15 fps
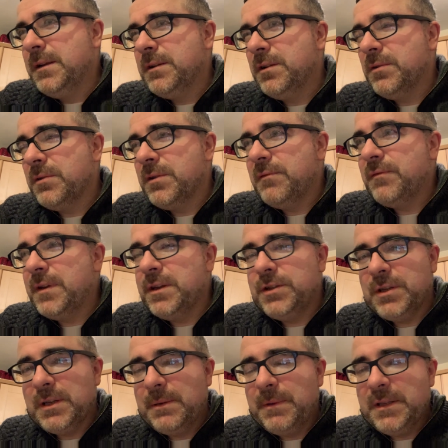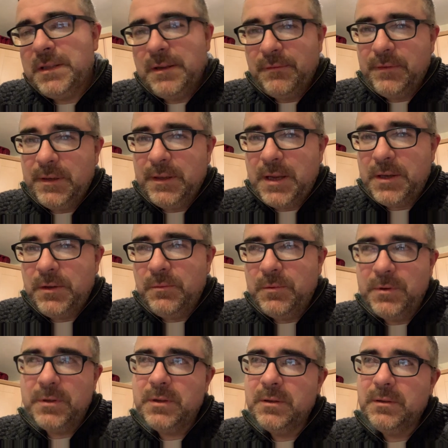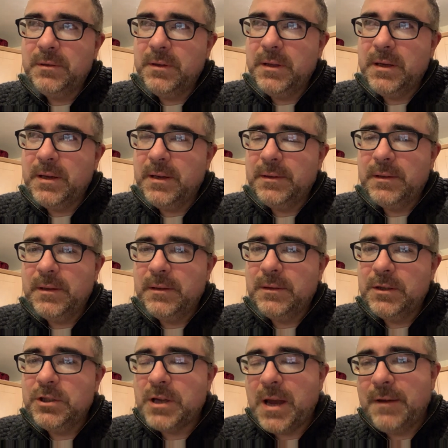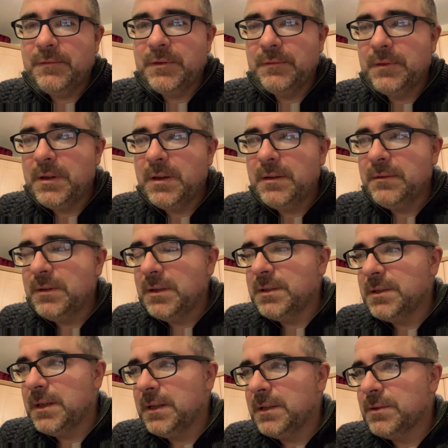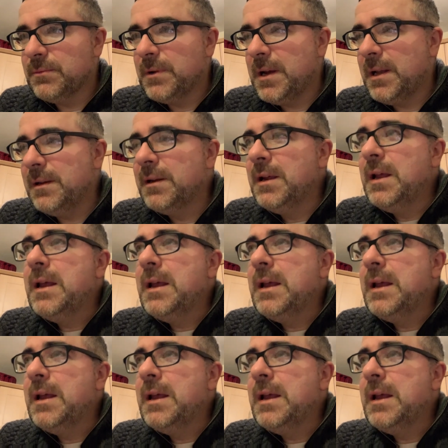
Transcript: you know, you finish it a bit different than you would the shaft of the stick as well.